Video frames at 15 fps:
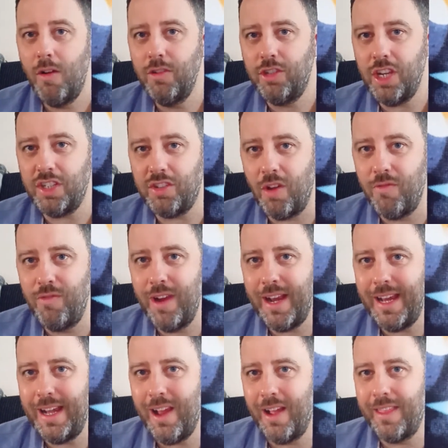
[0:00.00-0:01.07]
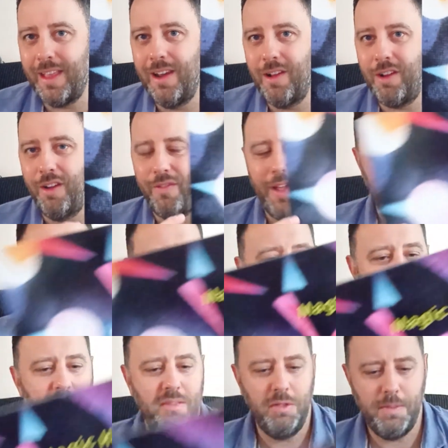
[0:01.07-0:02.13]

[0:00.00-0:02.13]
just really like the look of it. This was